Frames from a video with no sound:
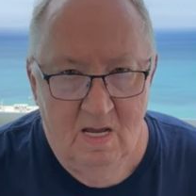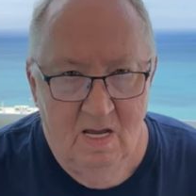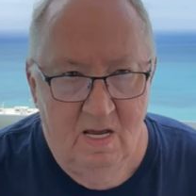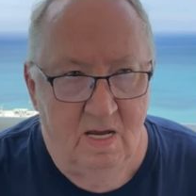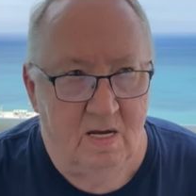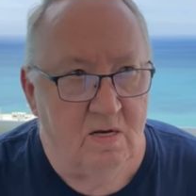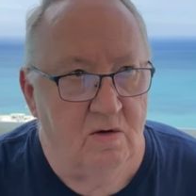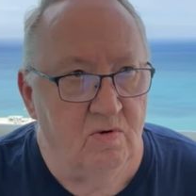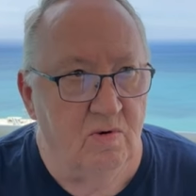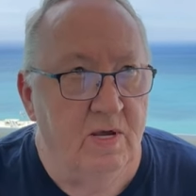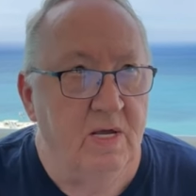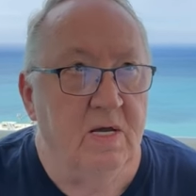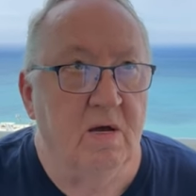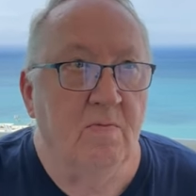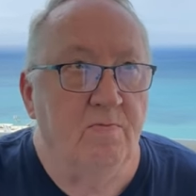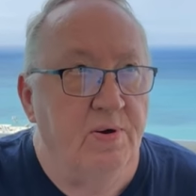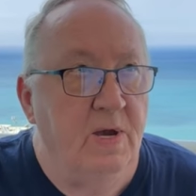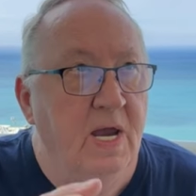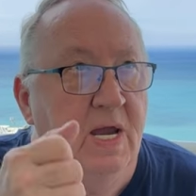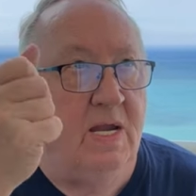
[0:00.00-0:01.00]
in Cuenca
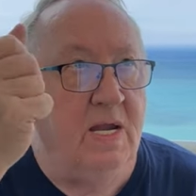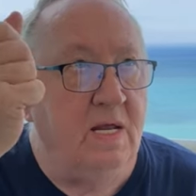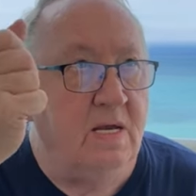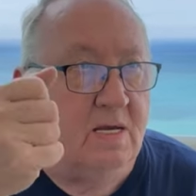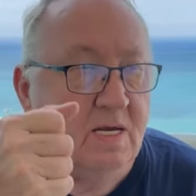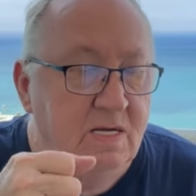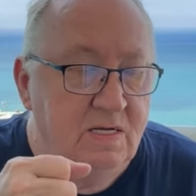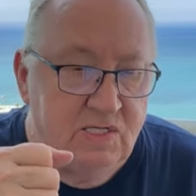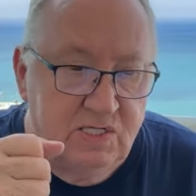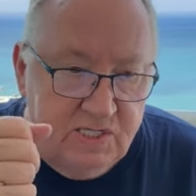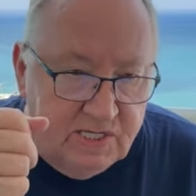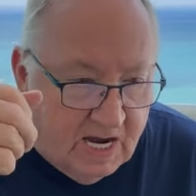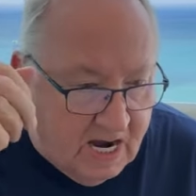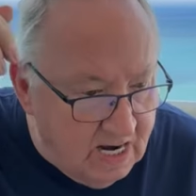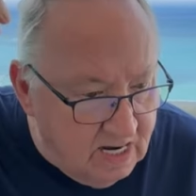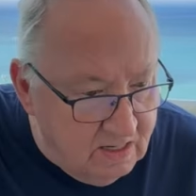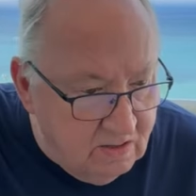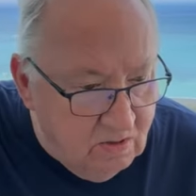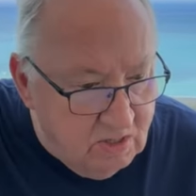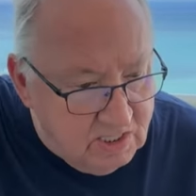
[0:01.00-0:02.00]
painting, and he's
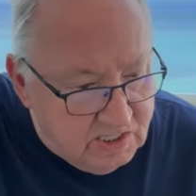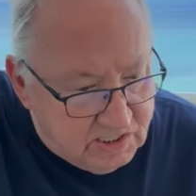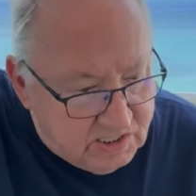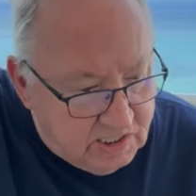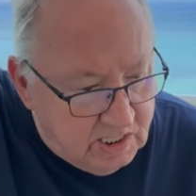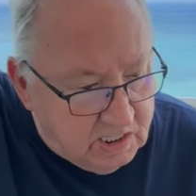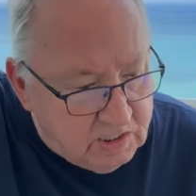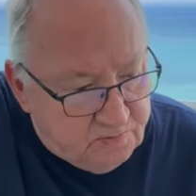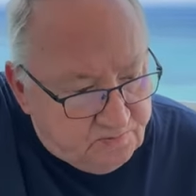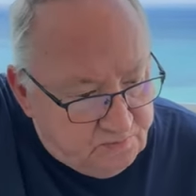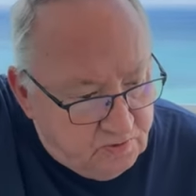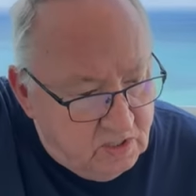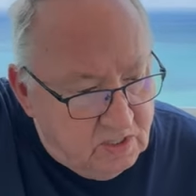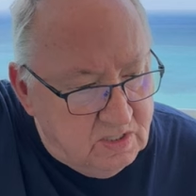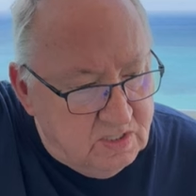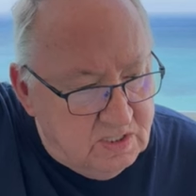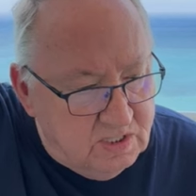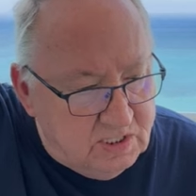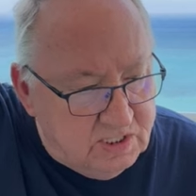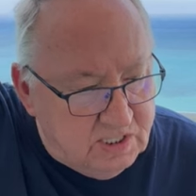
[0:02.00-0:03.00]
standing on a
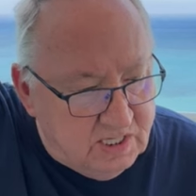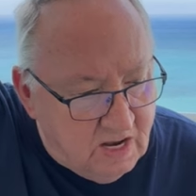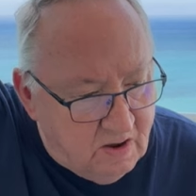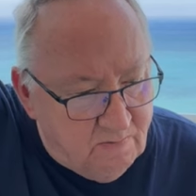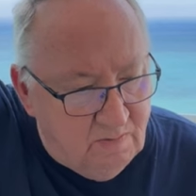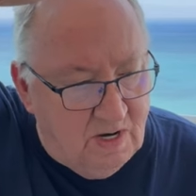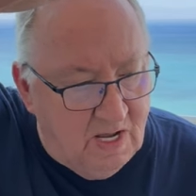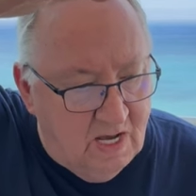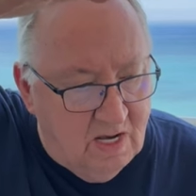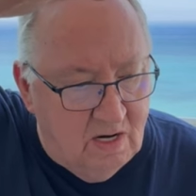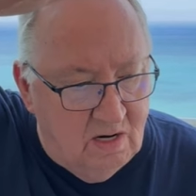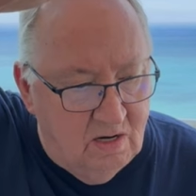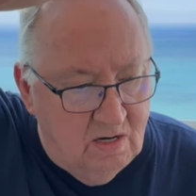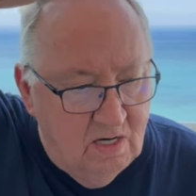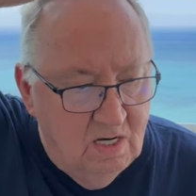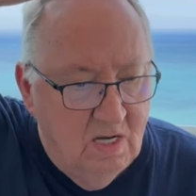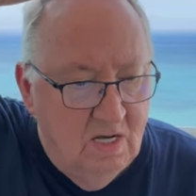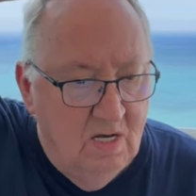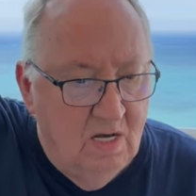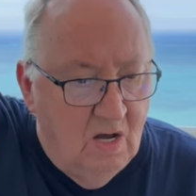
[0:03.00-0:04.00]
six-foot step ladder
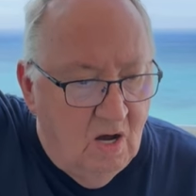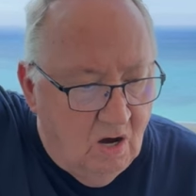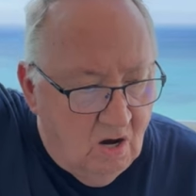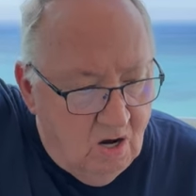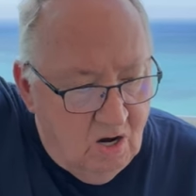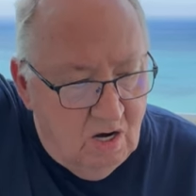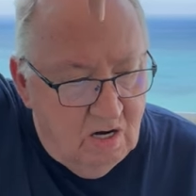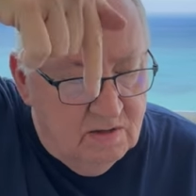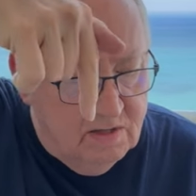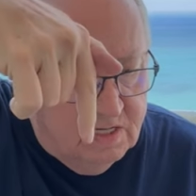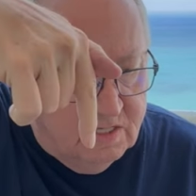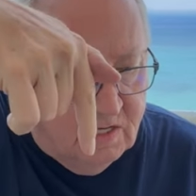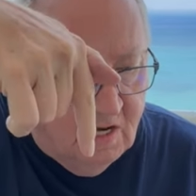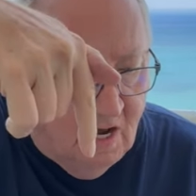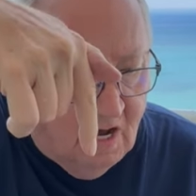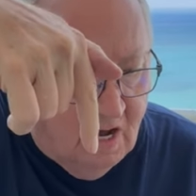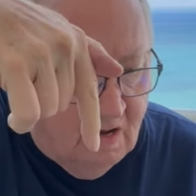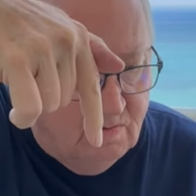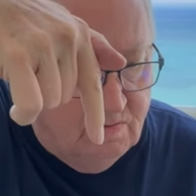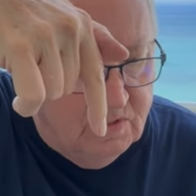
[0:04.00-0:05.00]
on the
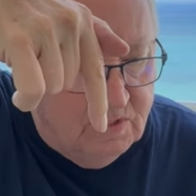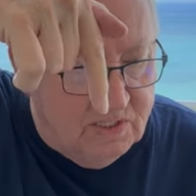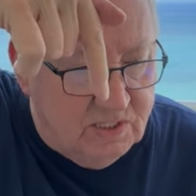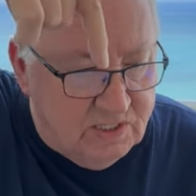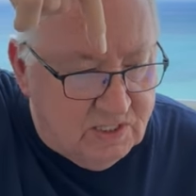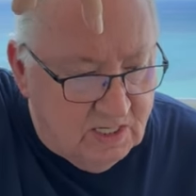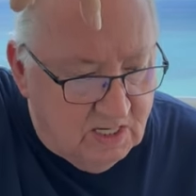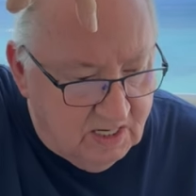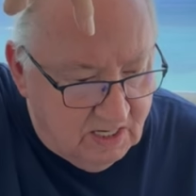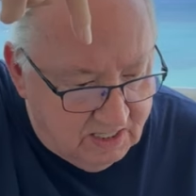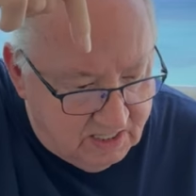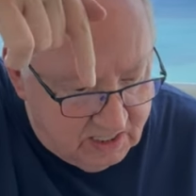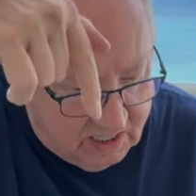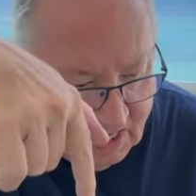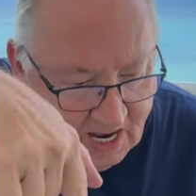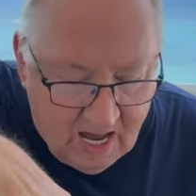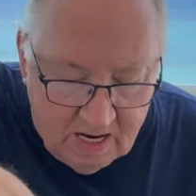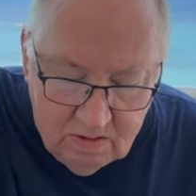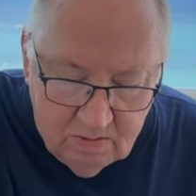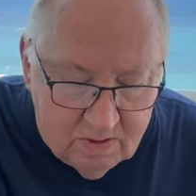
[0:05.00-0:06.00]
top.
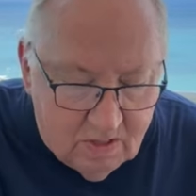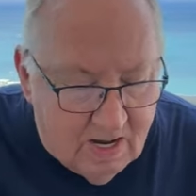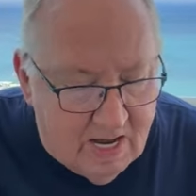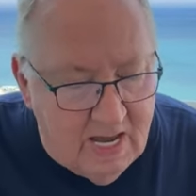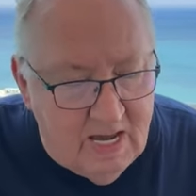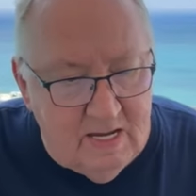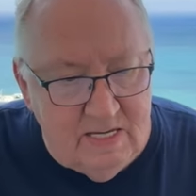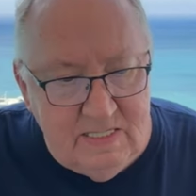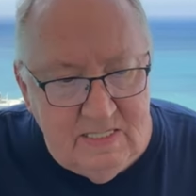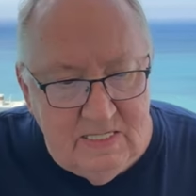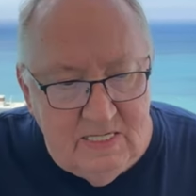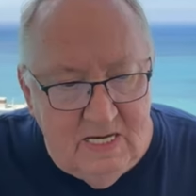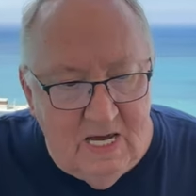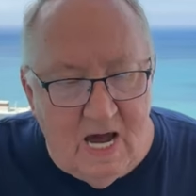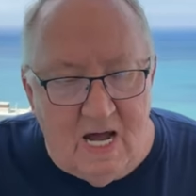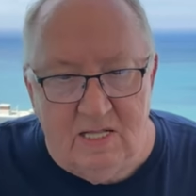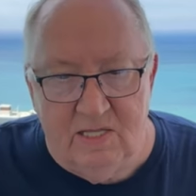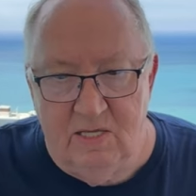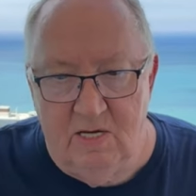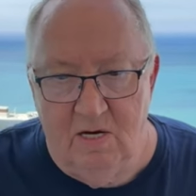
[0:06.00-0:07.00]
I don't know how he
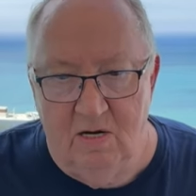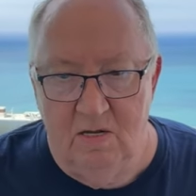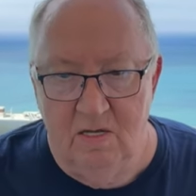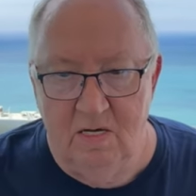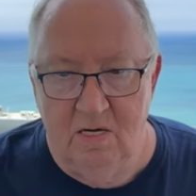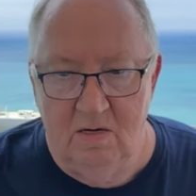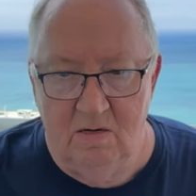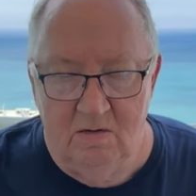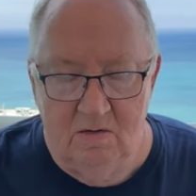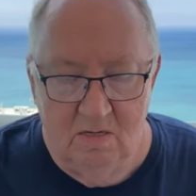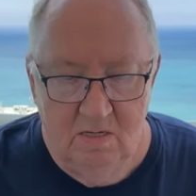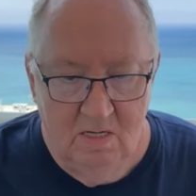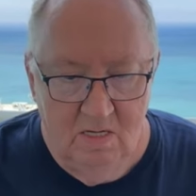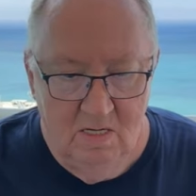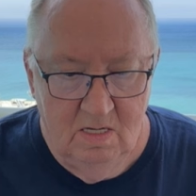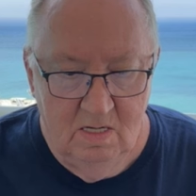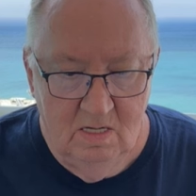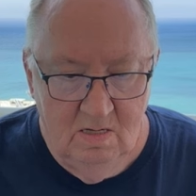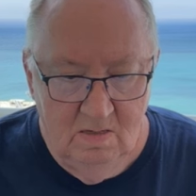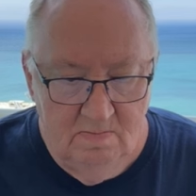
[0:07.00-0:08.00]
got there, you know.
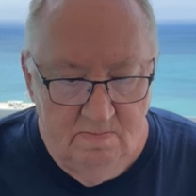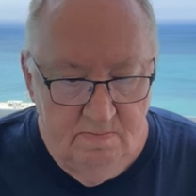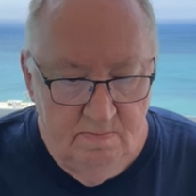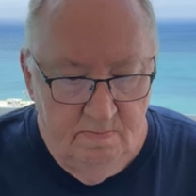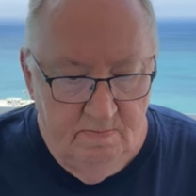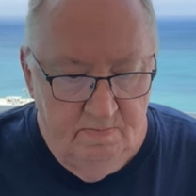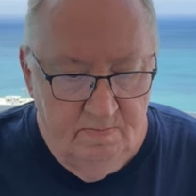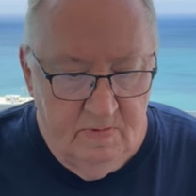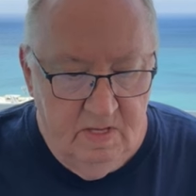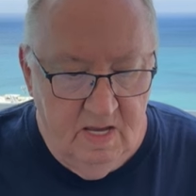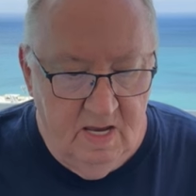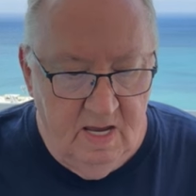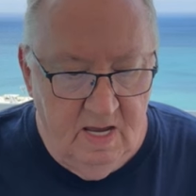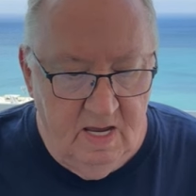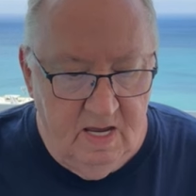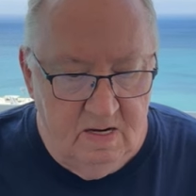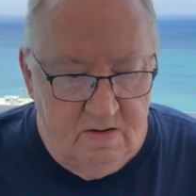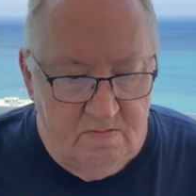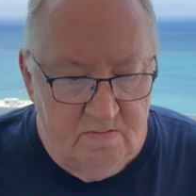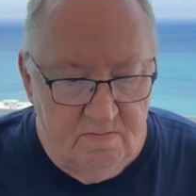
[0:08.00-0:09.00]

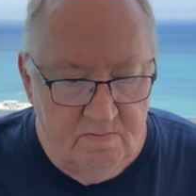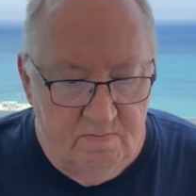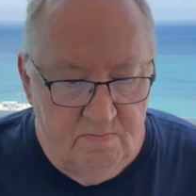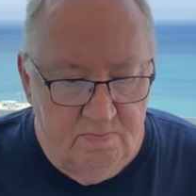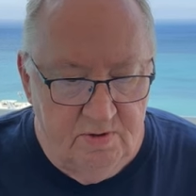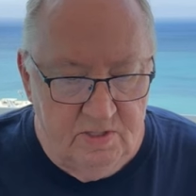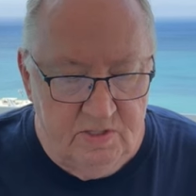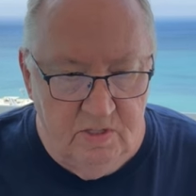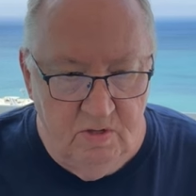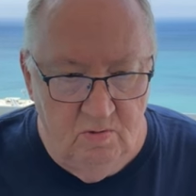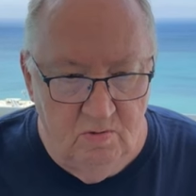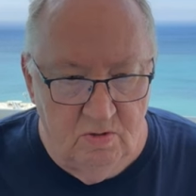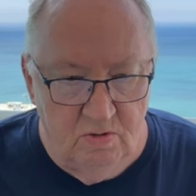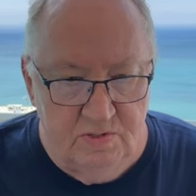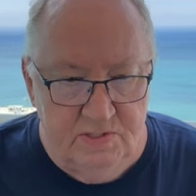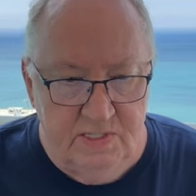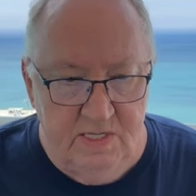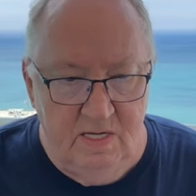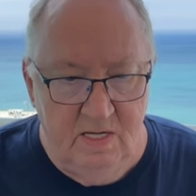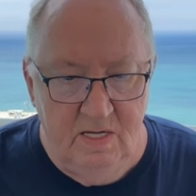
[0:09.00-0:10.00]
And but you
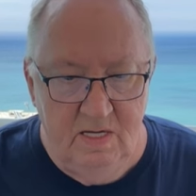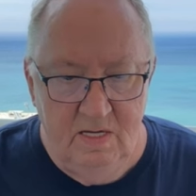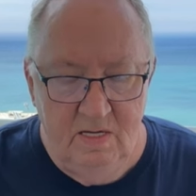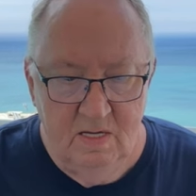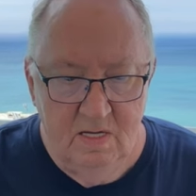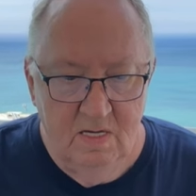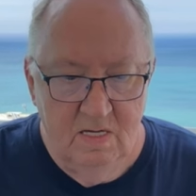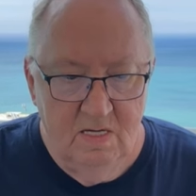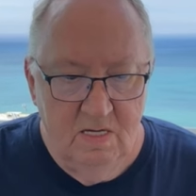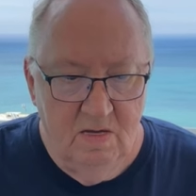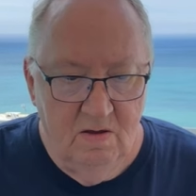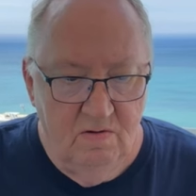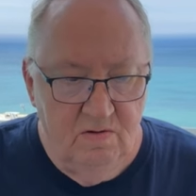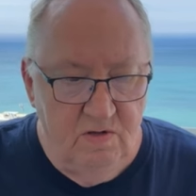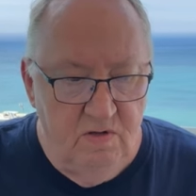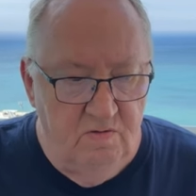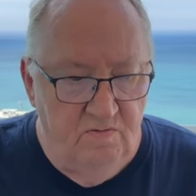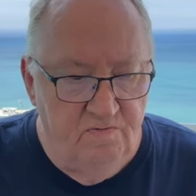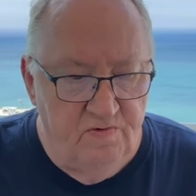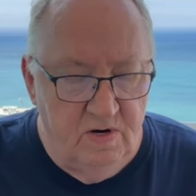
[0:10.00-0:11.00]
won't see,
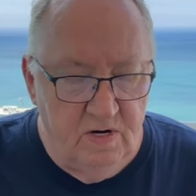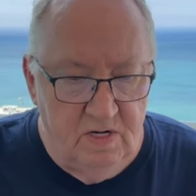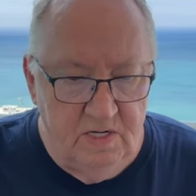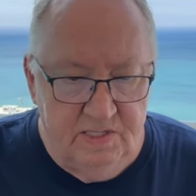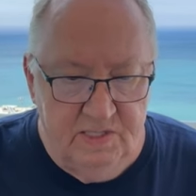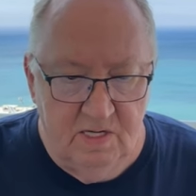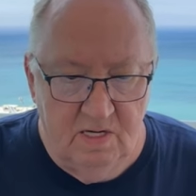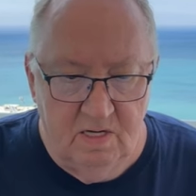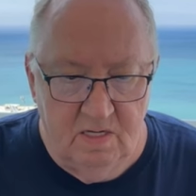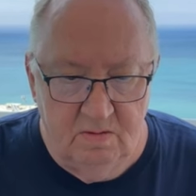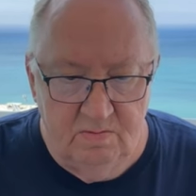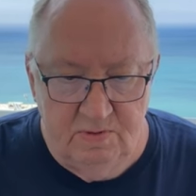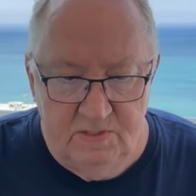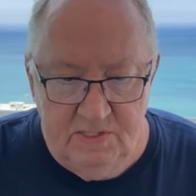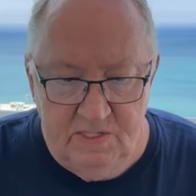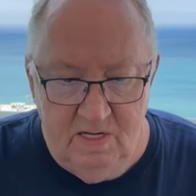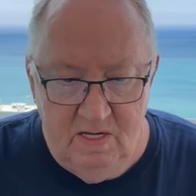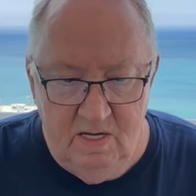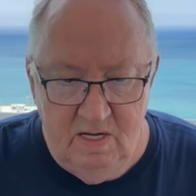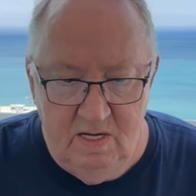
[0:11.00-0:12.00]
you very seldom
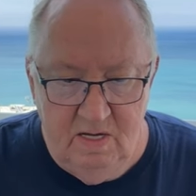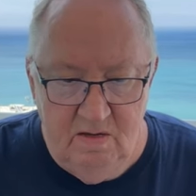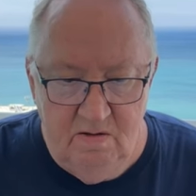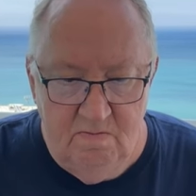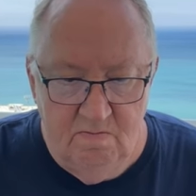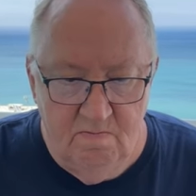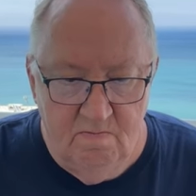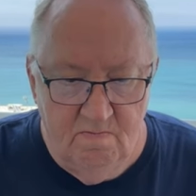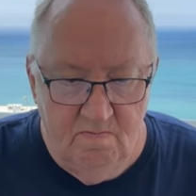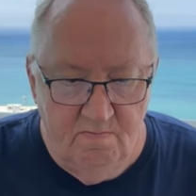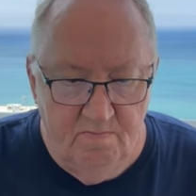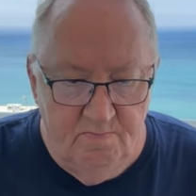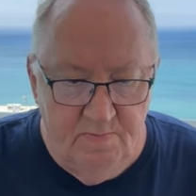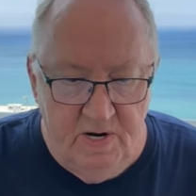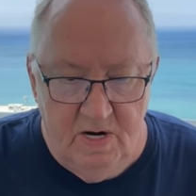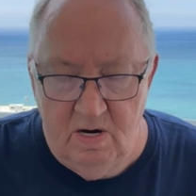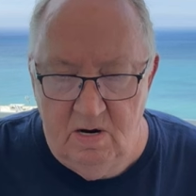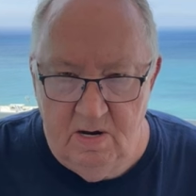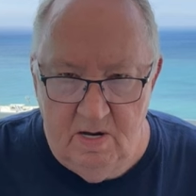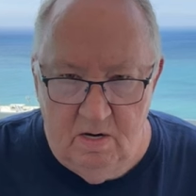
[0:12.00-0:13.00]
see
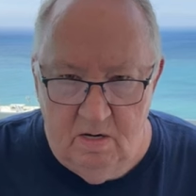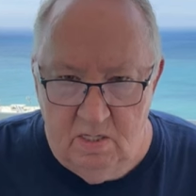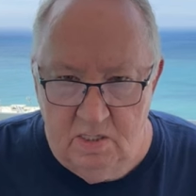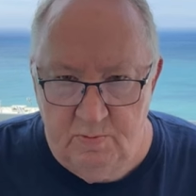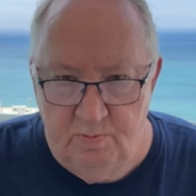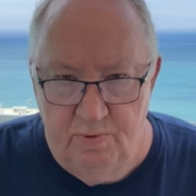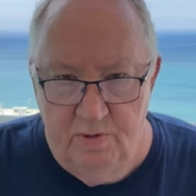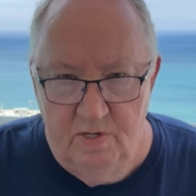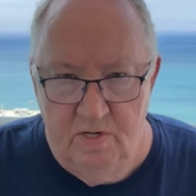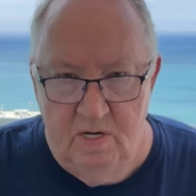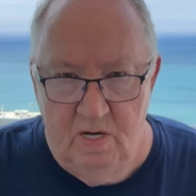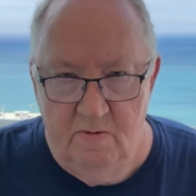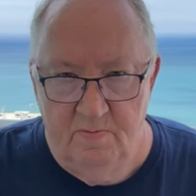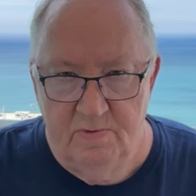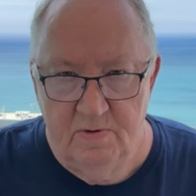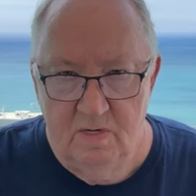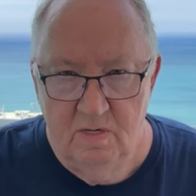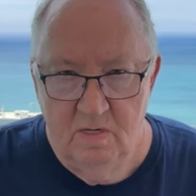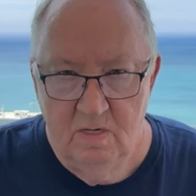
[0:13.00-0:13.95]
barriers put up